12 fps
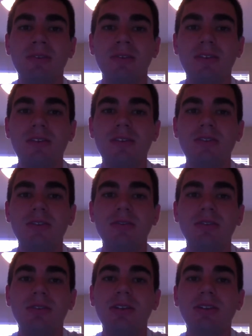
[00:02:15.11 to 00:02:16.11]
This is due
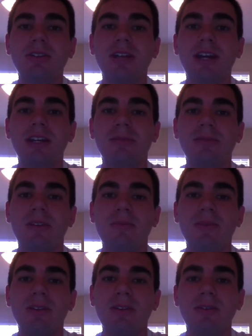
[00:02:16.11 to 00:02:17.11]
to legal documents
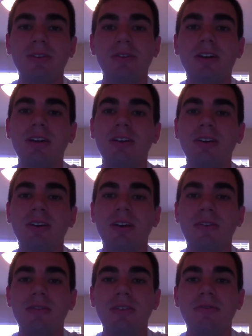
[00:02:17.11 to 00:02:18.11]
being the only record
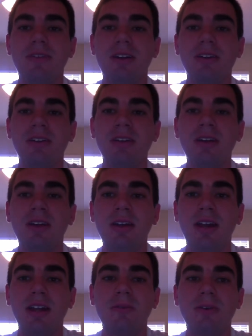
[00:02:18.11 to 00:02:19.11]
of the event
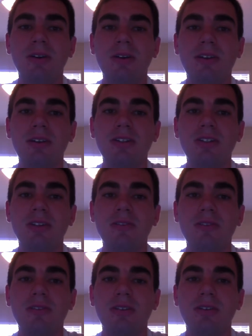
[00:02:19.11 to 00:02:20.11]
and the words that she
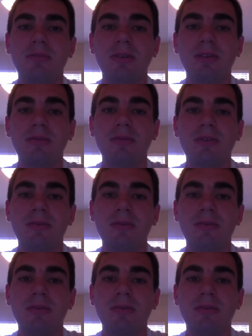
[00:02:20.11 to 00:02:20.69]
uses in her poems.